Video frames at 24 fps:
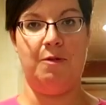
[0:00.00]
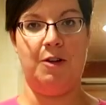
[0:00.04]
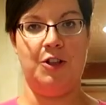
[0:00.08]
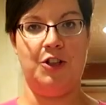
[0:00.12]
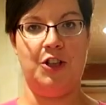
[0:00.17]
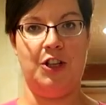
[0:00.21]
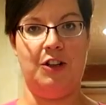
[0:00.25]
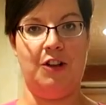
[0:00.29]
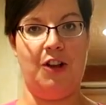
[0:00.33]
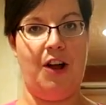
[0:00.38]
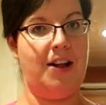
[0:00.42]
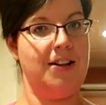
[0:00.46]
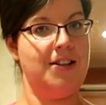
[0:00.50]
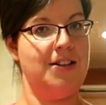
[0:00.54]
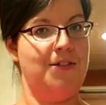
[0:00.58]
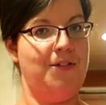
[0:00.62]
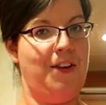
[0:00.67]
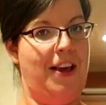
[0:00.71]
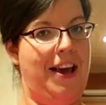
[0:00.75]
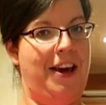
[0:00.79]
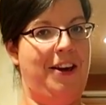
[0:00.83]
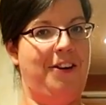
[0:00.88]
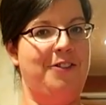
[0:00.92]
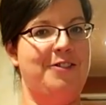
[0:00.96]
watching lots of
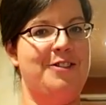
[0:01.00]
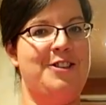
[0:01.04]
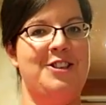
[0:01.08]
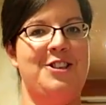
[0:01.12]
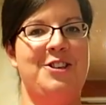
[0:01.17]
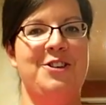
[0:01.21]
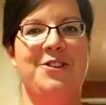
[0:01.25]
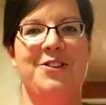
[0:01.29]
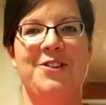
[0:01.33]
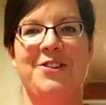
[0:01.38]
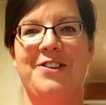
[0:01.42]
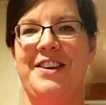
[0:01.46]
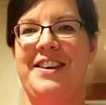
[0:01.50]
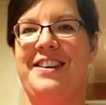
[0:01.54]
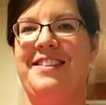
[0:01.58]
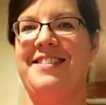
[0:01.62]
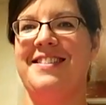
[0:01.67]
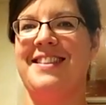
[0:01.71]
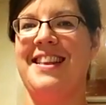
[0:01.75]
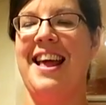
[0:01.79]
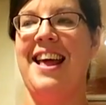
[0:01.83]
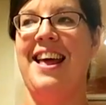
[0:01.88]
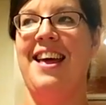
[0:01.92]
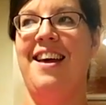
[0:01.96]
hair
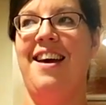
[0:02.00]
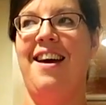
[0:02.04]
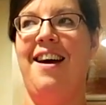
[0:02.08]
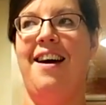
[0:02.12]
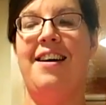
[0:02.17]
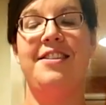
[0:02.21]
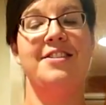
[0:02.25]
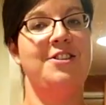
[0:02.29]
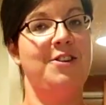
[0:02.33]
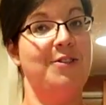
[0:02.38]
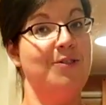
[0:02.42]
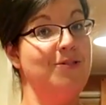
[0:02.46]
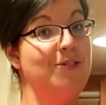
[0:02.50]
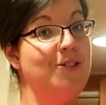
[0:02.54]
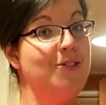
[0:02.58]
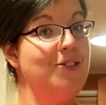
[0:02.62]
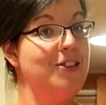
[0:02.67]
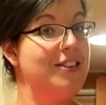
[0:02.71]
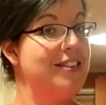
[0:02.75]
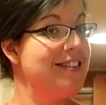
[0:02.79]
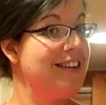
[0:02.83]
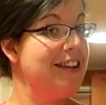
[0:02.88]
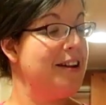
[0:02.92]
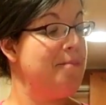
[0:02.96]
tutorials. Don't know
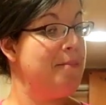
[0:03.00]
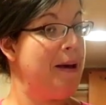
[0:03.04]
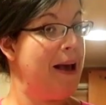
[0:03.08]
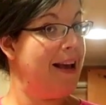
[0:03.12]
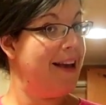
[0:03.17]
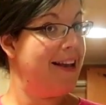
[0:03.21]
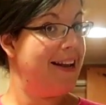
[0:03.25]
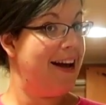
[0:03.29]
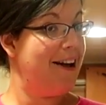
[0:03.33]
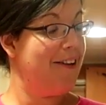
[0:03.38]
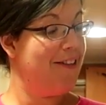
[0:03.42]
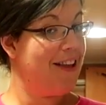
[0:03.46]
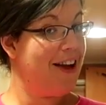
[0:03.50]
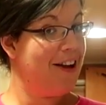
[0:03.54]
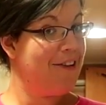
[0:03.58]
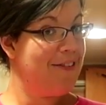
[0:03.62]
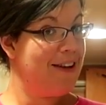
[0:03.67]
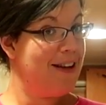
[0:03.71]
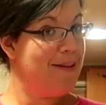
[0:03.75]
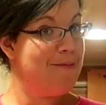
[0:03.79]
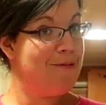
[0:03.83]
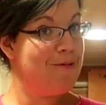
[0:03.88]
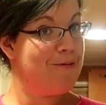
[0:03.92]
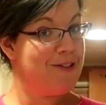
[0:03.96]
that it's going to pan out that
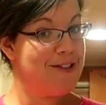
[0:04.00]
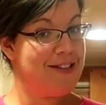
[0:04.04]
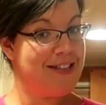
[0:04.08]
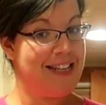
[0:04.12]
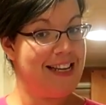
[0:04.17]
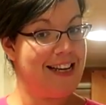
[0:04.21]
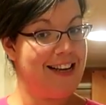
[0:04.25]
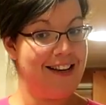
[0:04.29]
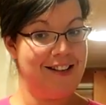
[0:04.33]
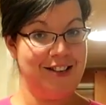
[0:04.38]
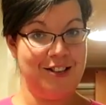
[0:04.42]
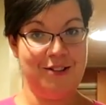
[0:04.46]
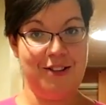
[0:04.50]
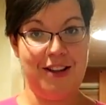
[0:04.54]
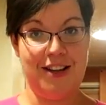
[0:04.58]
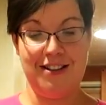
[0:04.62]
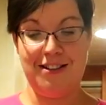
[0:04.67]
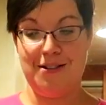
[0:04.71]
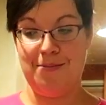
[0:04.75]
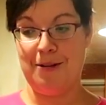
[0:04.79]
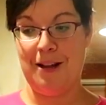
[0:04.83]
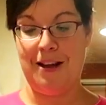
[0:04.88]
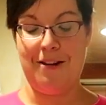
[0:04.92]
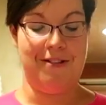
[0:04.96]
way, but we'll see. I do like
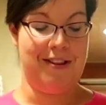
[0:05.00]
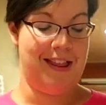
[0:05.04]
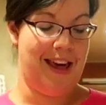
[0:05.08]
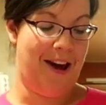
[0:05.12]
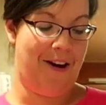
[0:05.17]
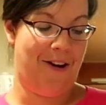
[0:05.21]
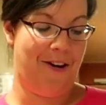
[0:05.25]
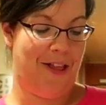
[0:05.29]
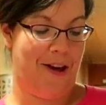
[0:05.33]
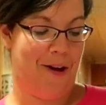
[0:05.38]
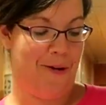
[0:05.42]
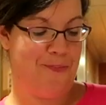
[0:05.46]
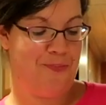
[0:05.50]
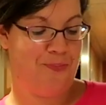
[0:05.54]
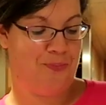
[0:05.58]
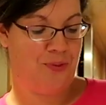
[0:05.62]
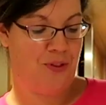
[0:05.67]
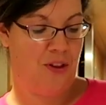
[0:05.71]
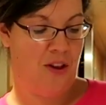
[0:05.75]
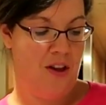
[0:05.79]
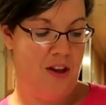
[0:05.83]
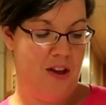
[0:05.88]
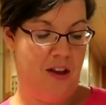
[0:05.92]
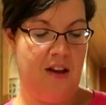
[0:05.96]
to play with hair though.
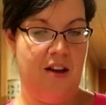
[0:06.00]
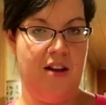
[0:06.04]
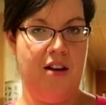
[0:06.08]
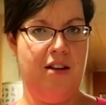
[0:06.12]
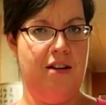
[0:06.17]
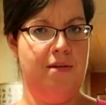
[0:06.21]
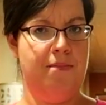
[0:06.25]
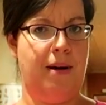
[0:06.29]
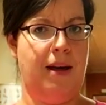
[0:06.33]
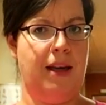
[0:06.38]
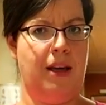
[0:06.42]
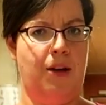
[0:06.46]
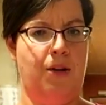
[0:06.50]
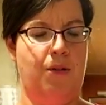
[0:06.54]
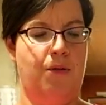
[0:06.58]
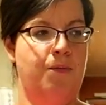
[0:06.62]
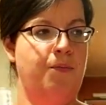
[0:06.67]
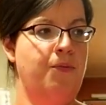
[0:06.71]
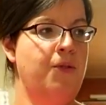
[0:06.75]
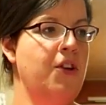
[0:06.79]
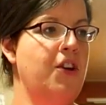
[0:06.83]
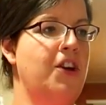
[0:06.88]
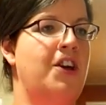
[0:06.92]
My own.